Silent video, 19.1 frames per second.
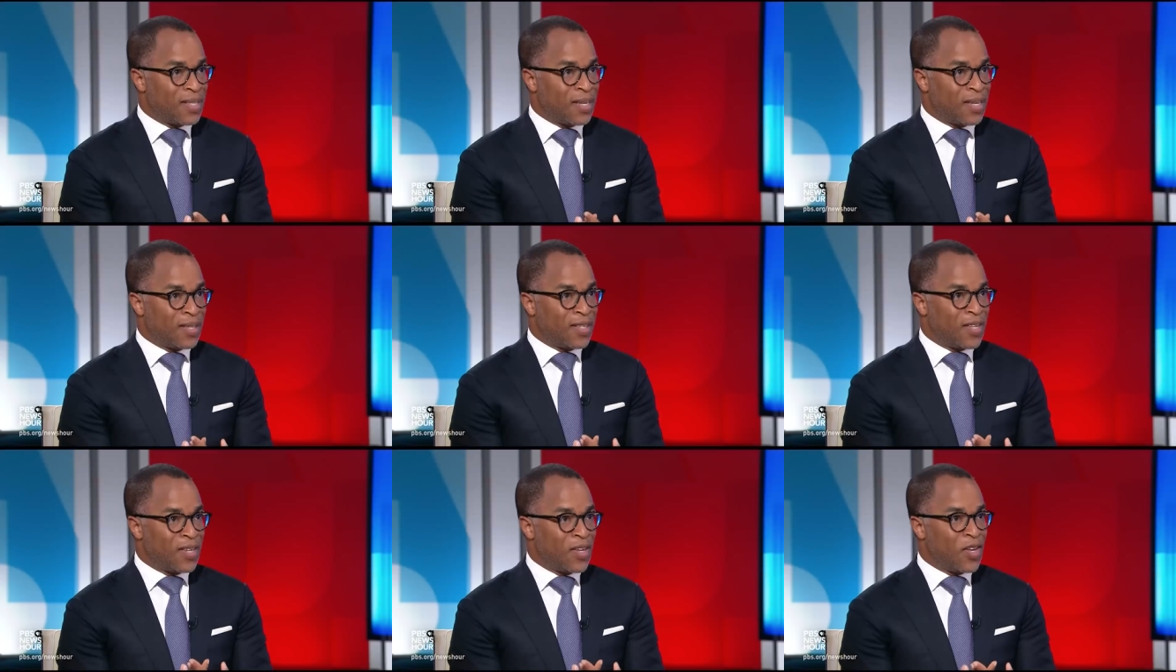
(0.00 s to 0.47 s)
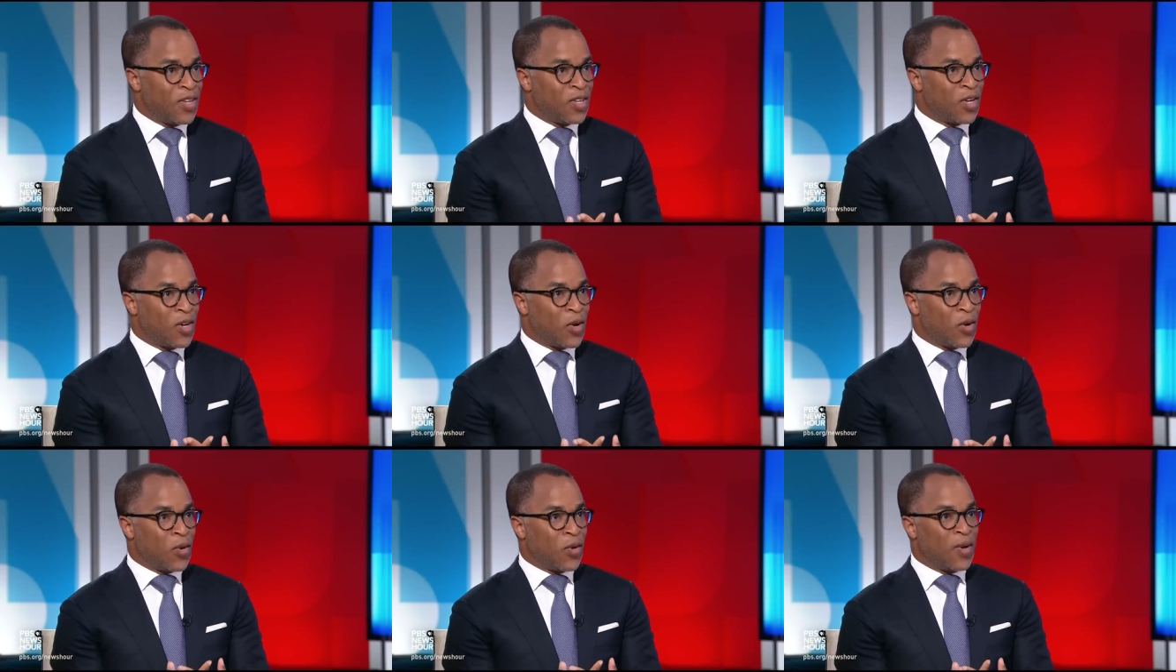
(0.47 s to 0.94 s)
a
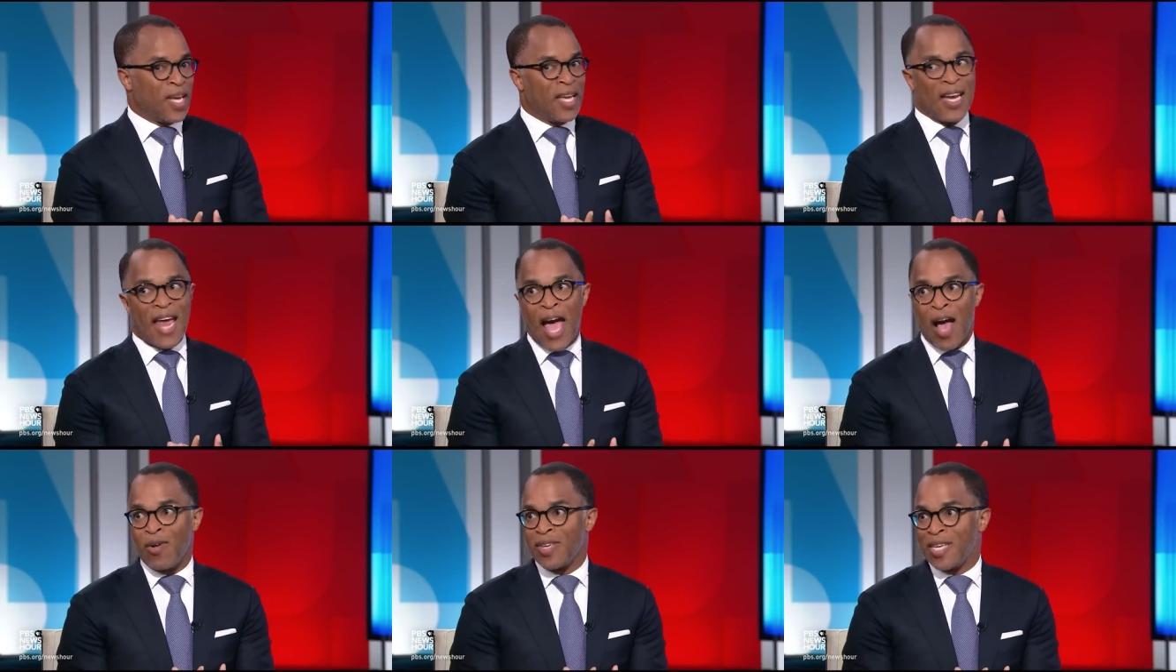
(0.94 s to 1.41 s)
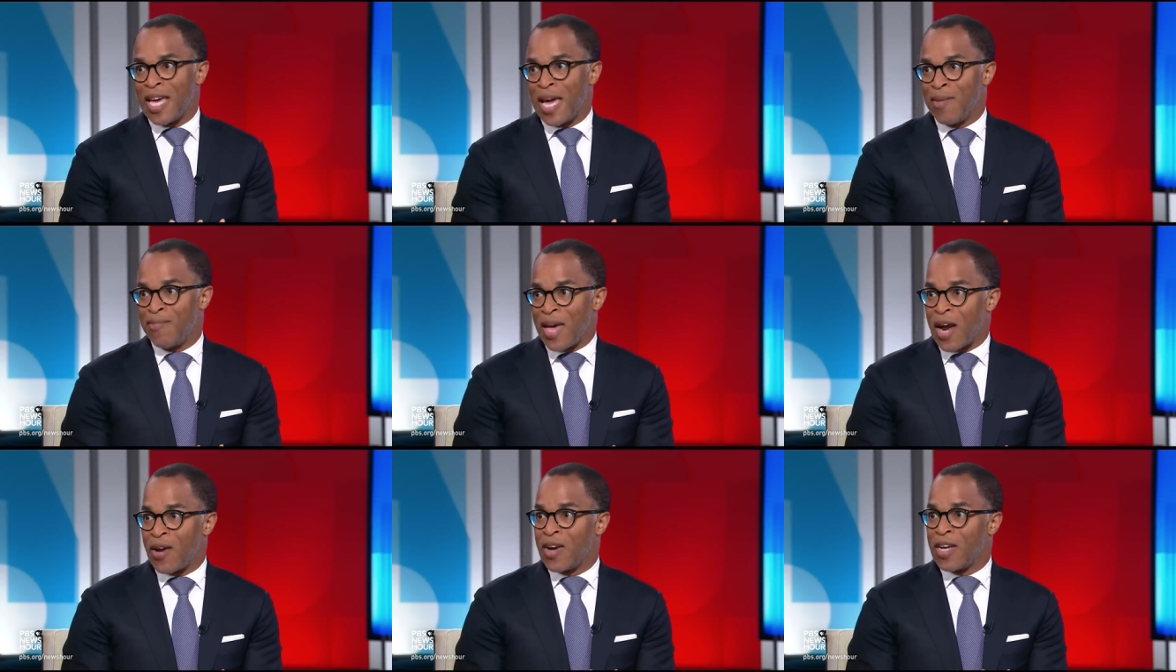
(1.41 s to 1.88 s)
you know an out gay
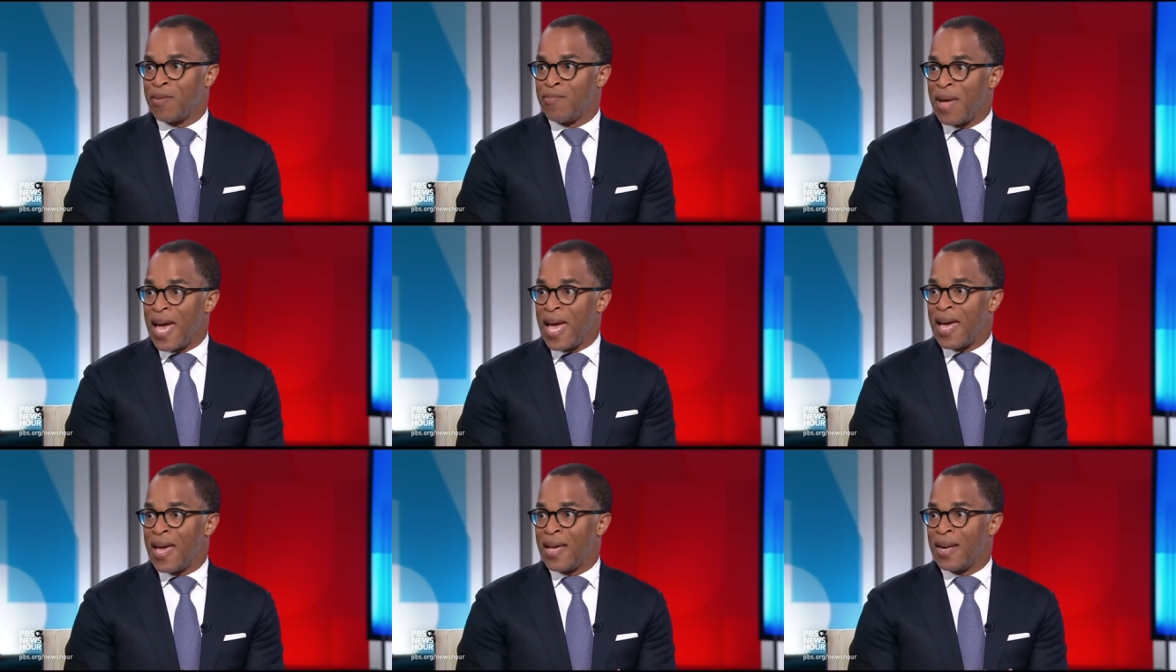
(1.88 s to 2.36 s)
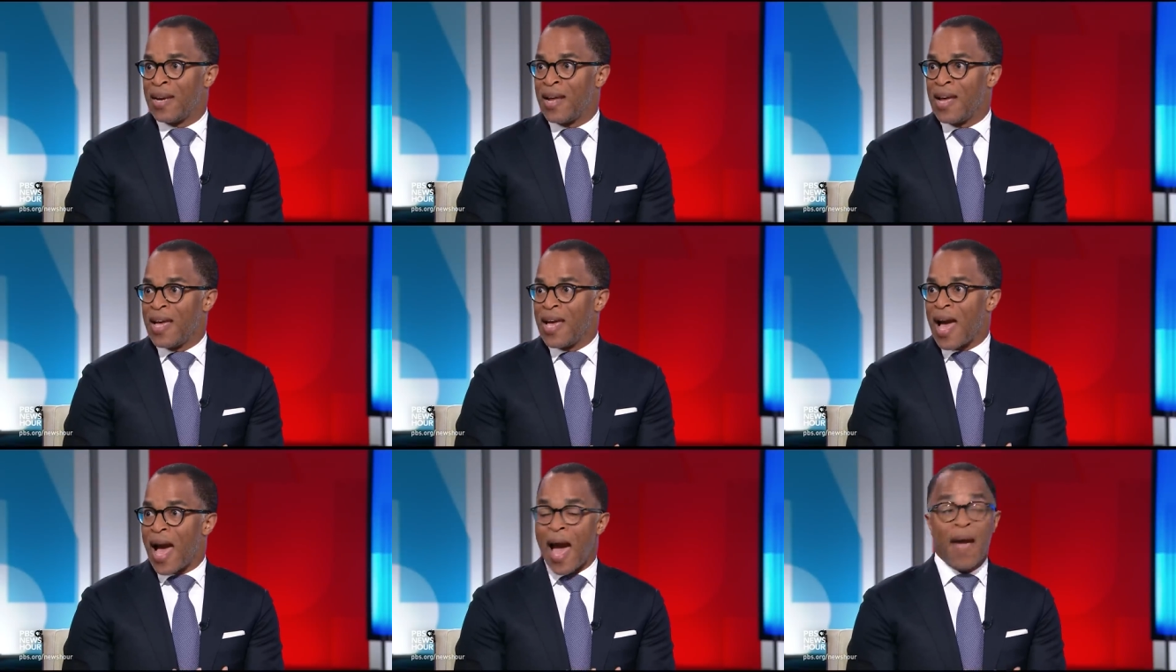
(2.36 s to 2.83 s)
married man,
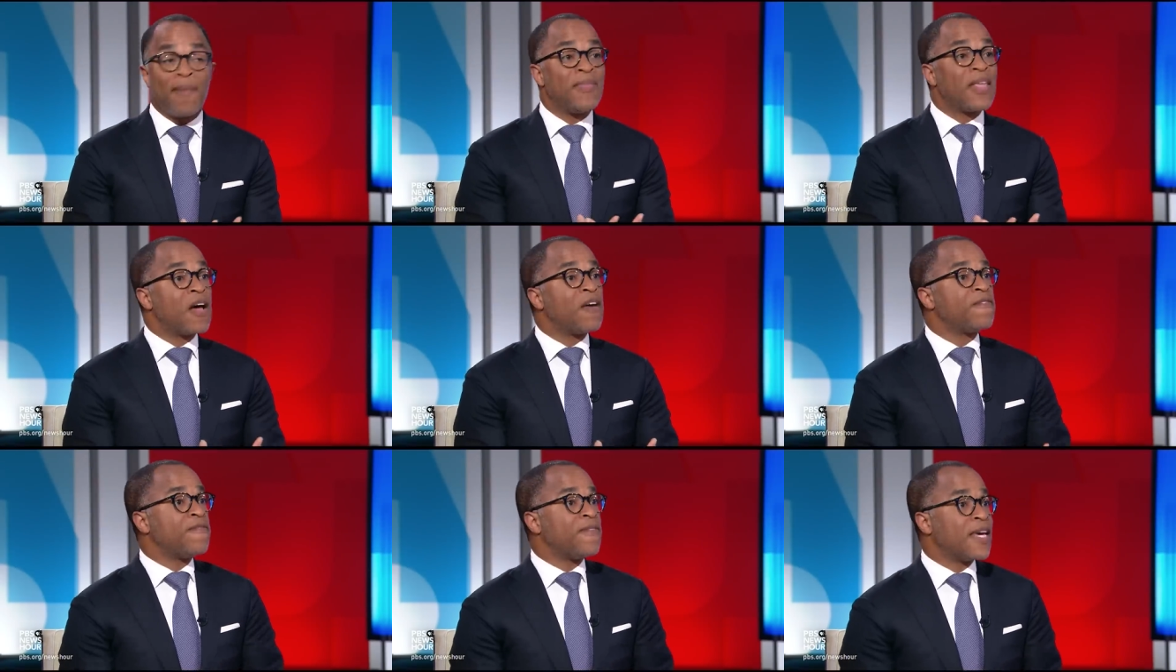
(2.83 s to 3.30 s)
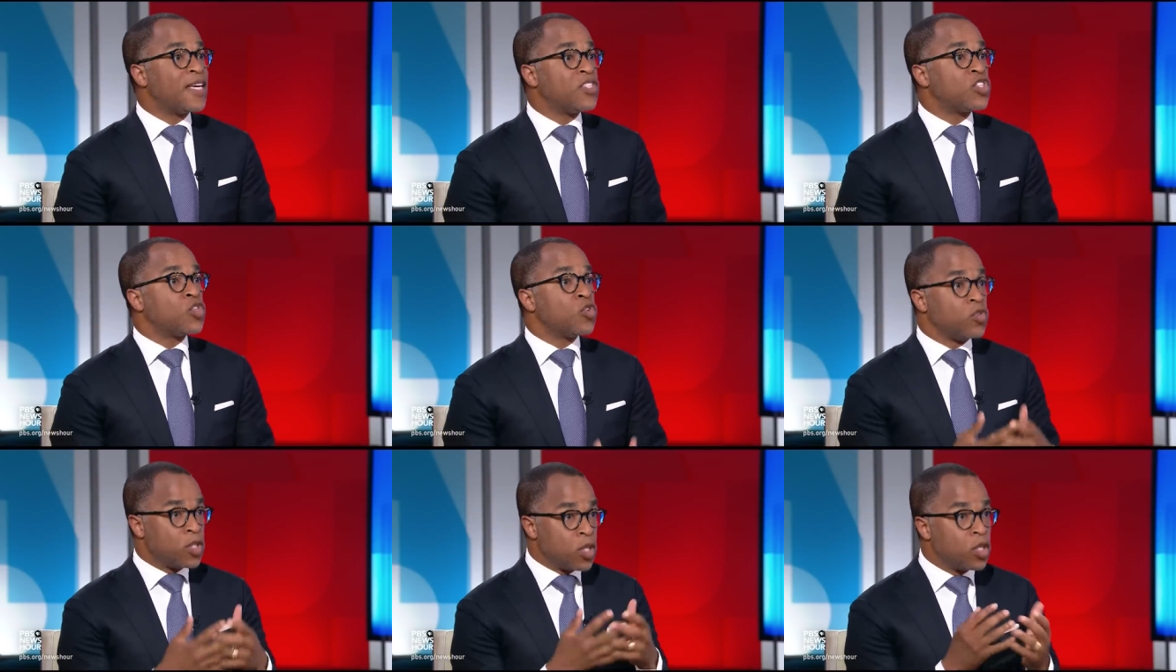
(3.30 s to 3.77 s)
I'm now
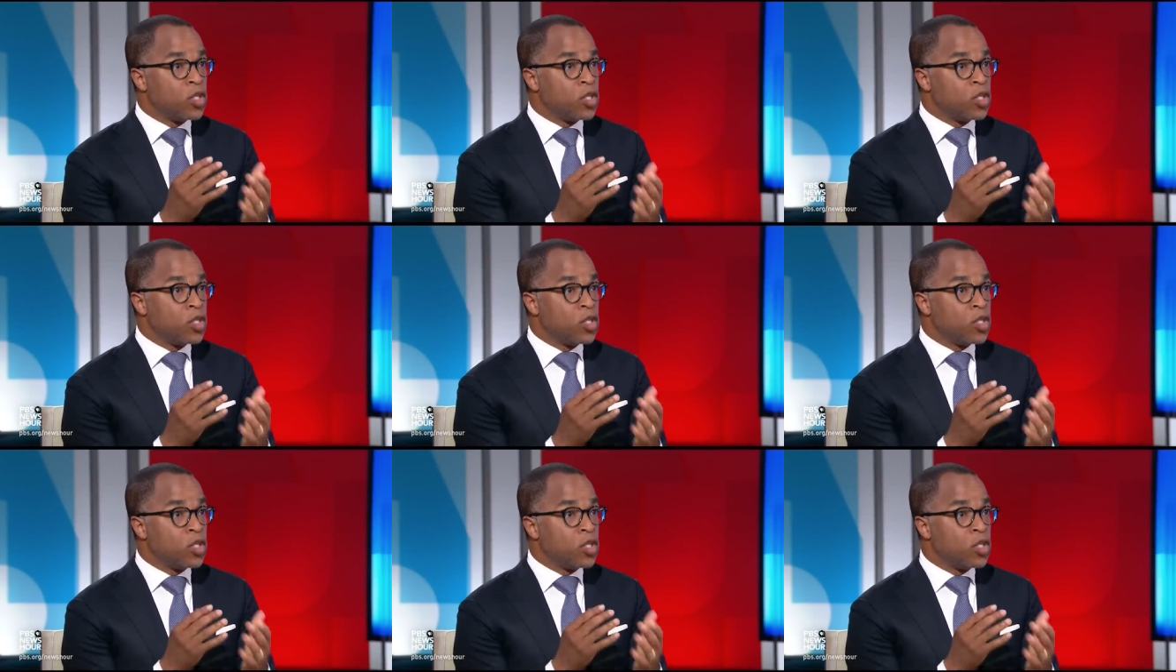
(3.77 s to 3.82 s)
faced.